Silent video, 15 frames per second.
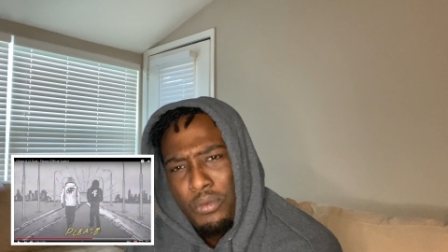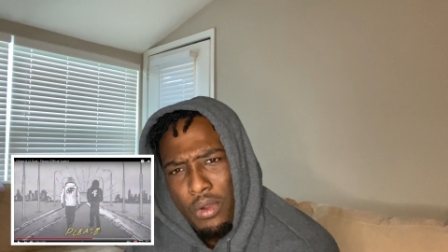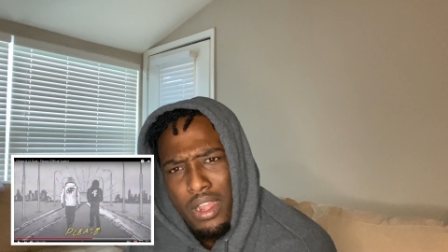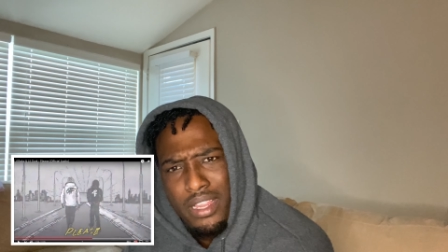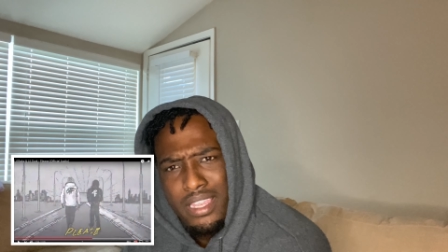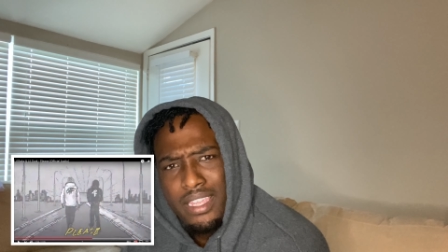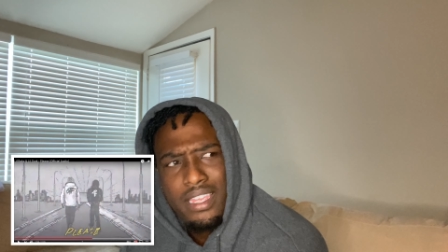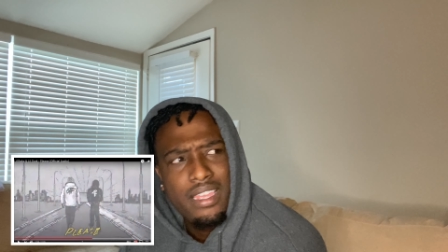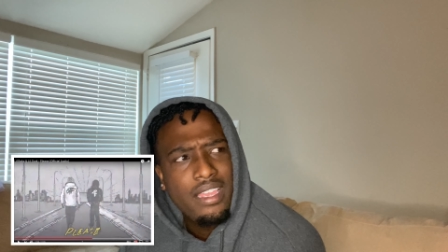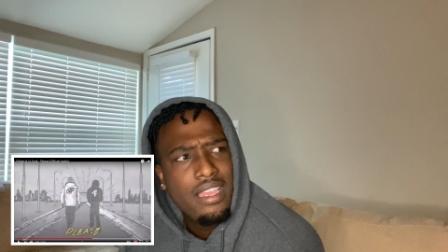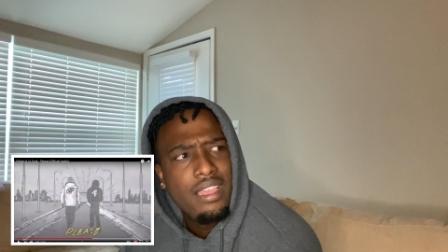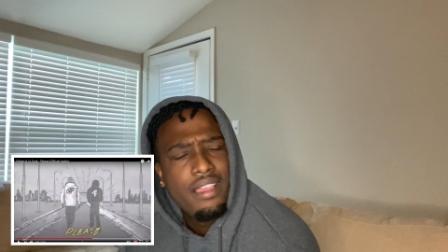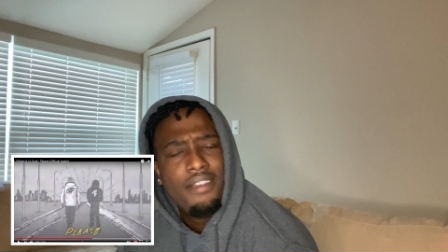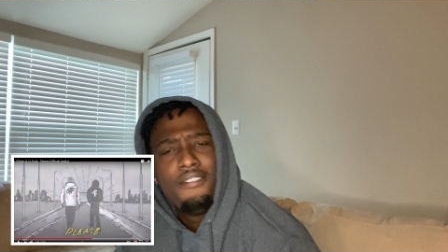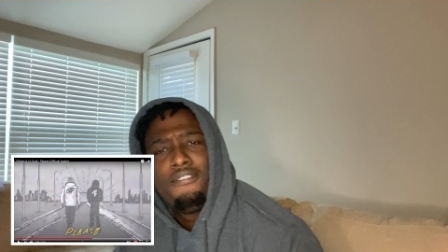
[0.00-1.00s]
working,
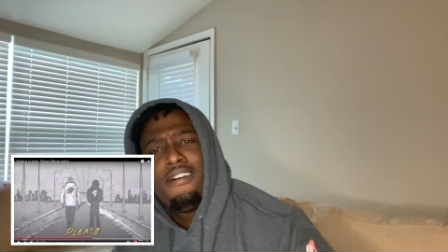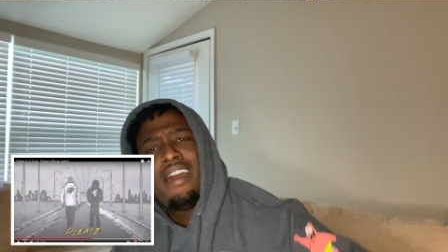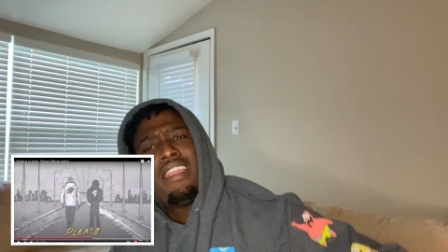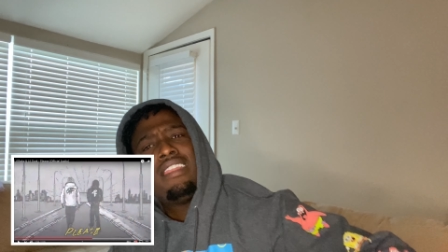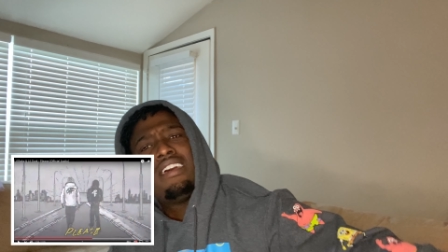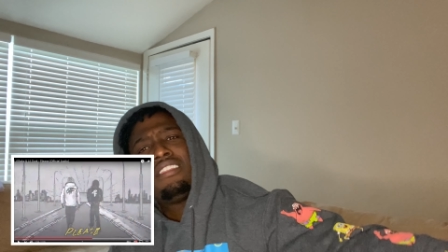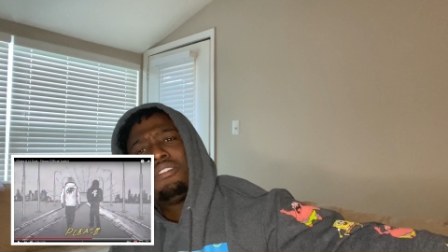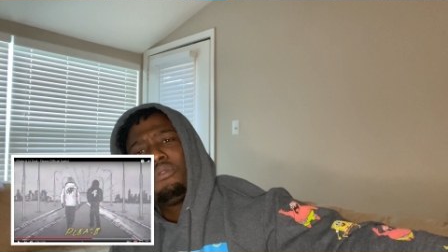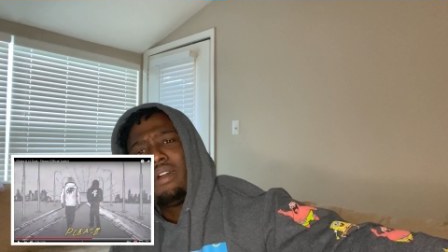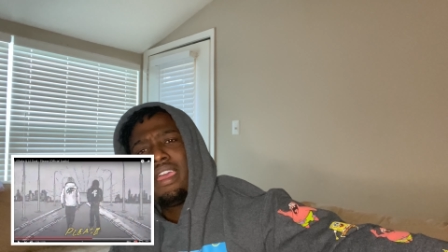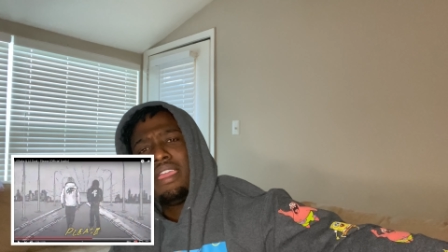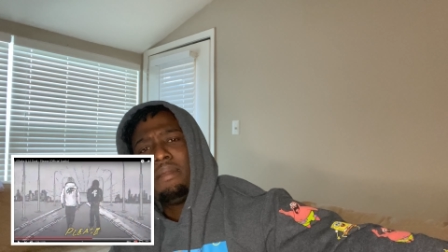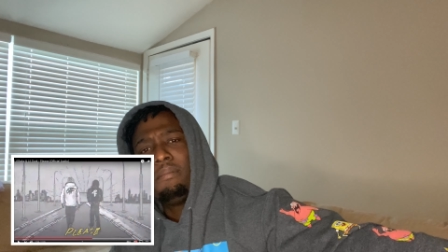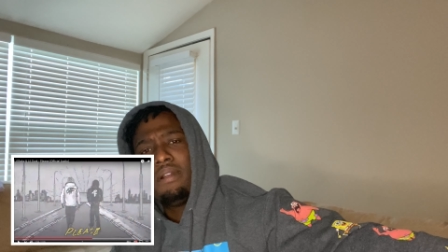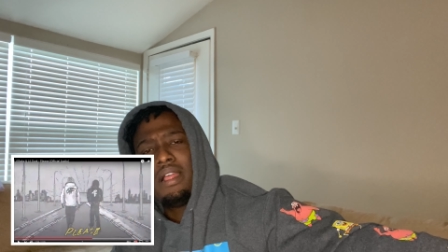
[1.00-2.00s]
Find another
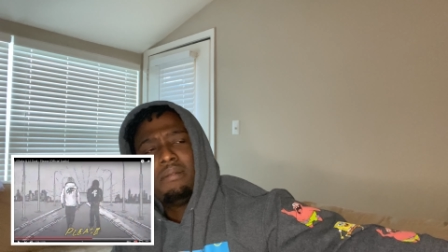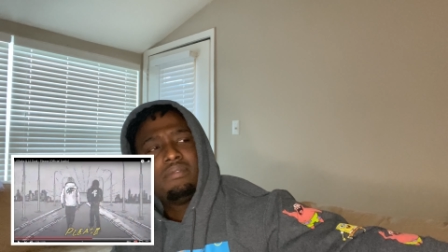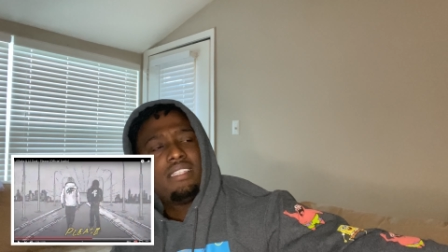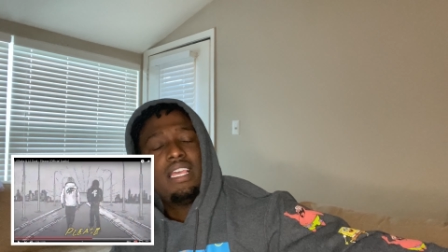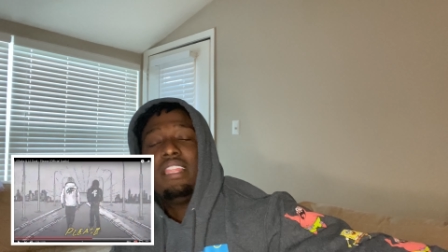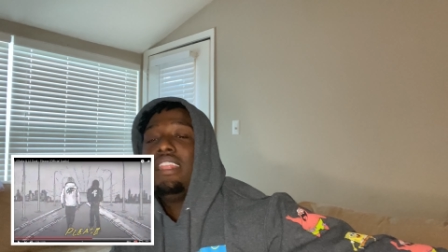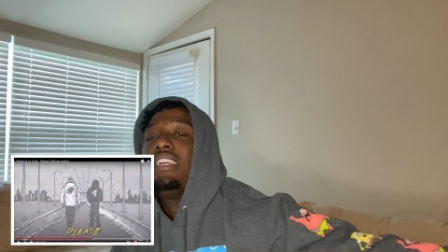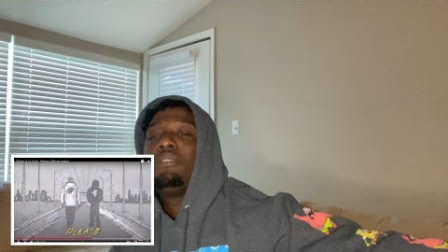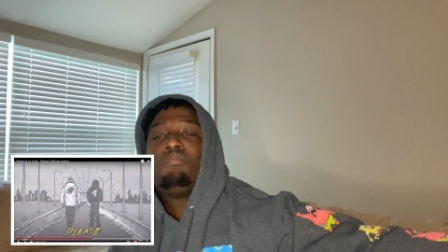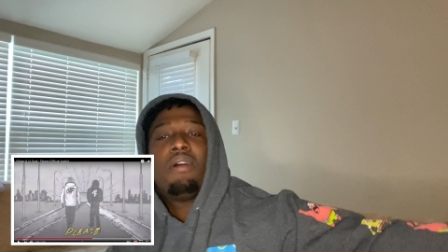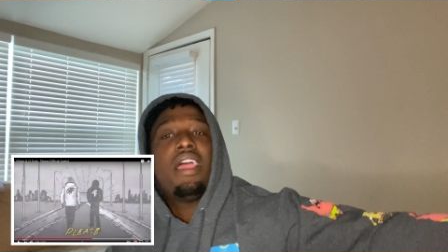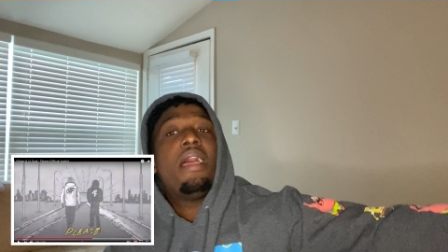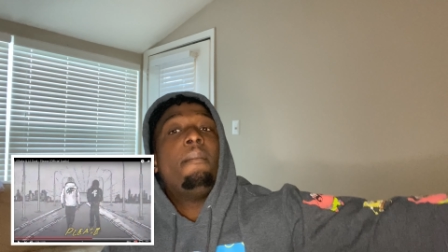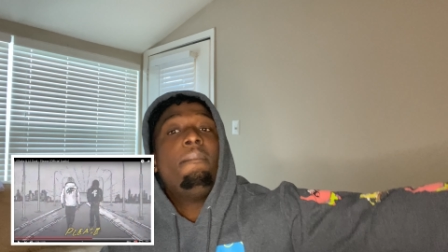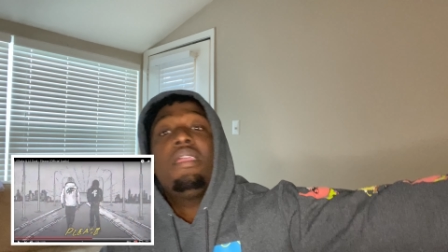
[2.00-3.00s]
way, bro. I'm telling you, that's
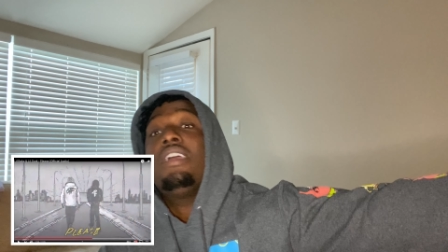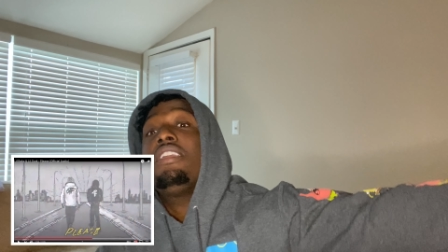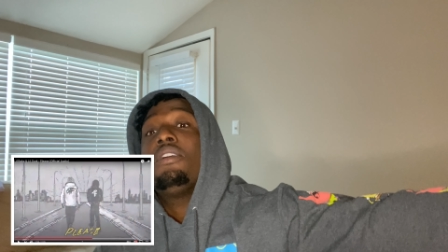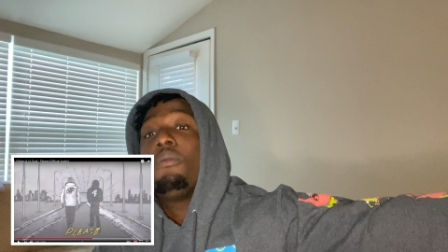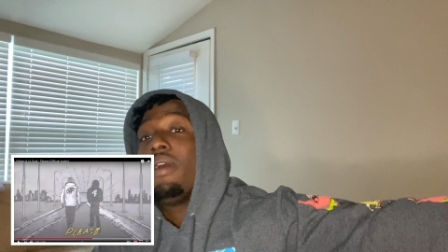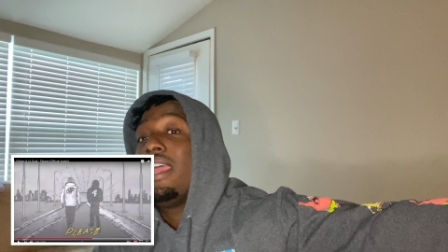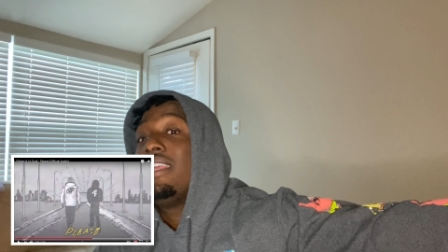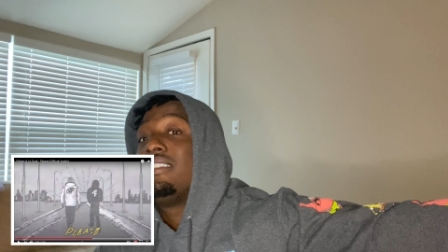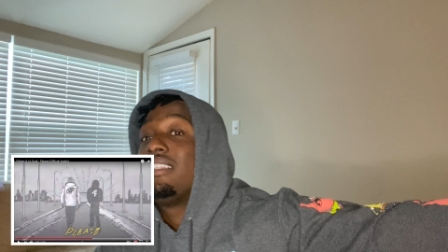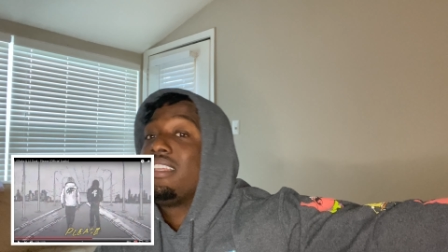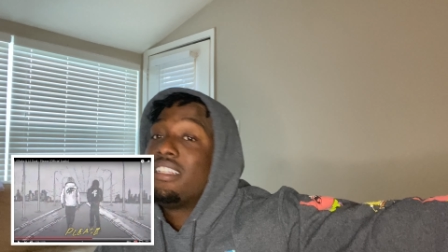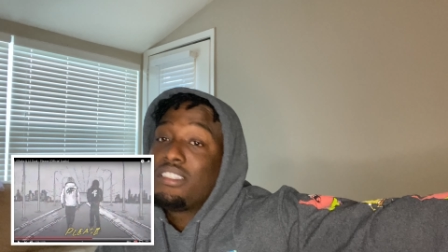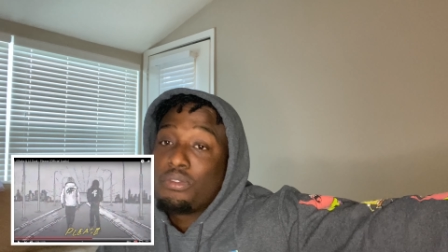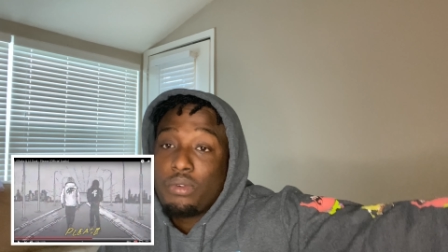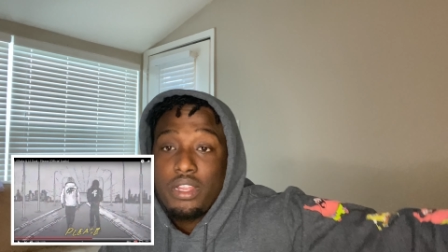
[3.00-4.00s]
probably a million ways to
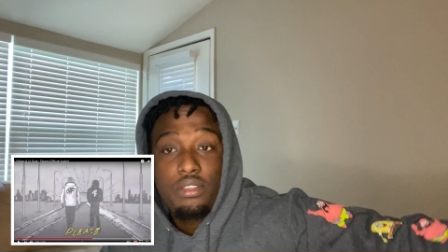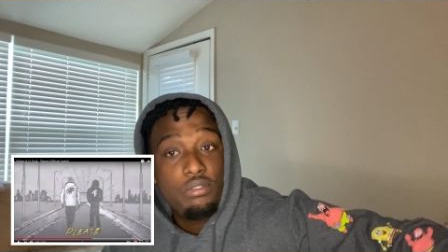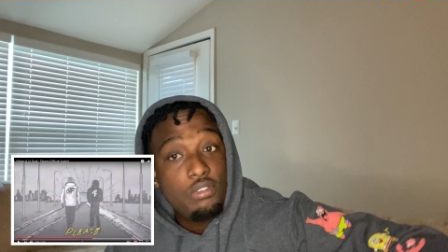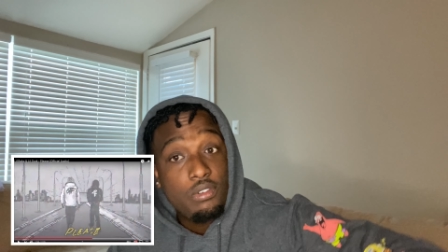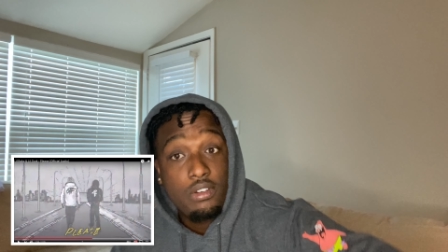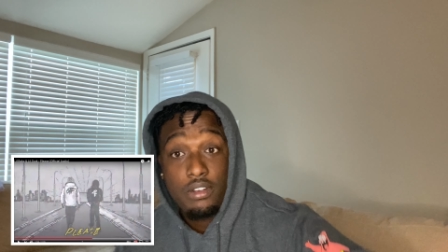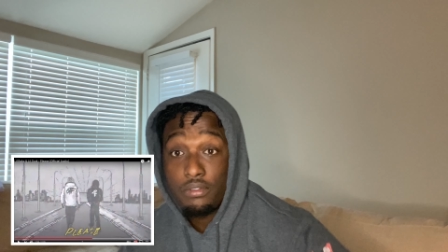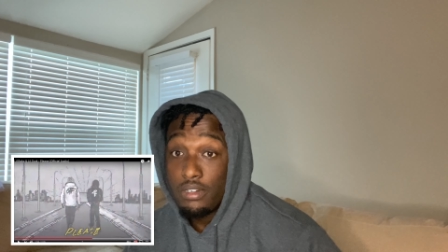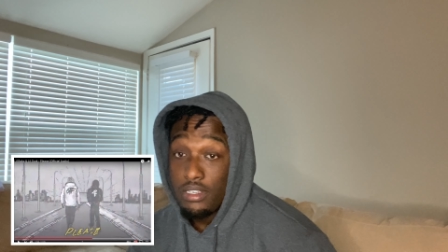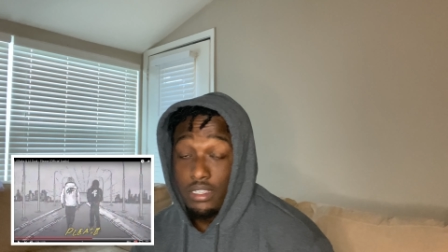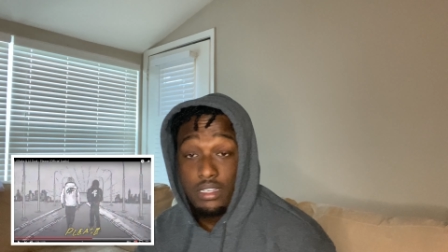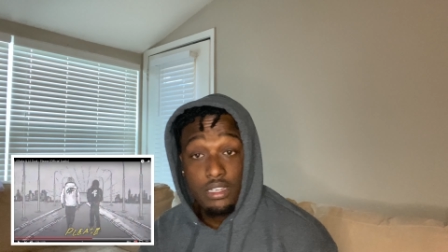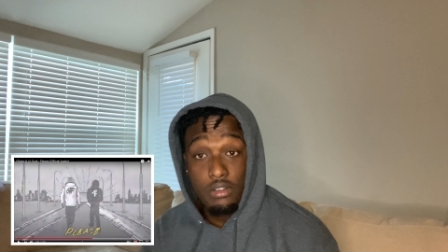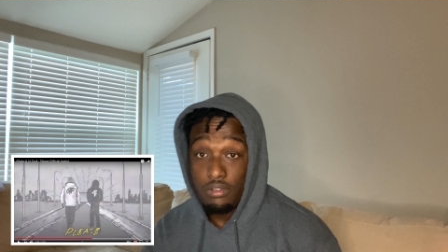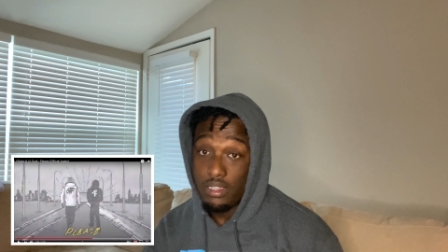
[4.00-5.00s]
get to where you're going. Real,
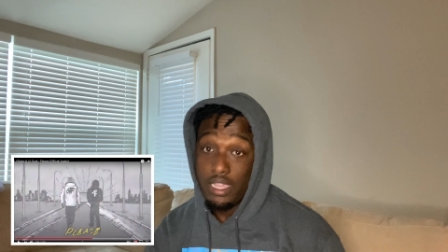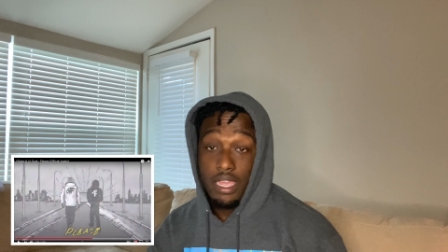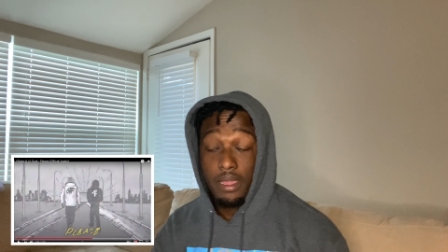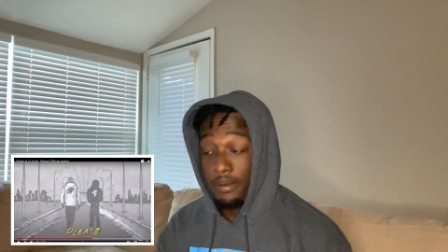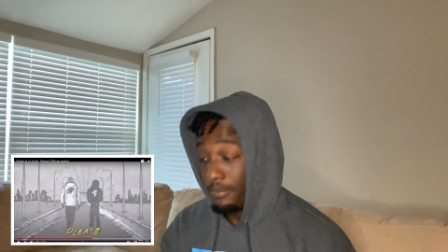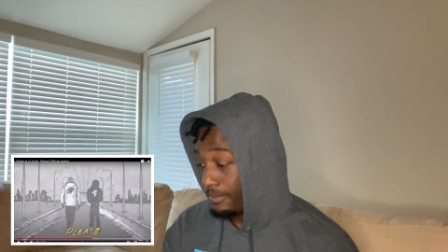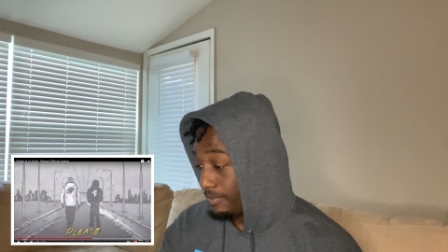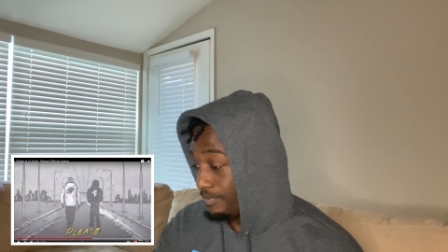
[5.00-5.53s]
no cap.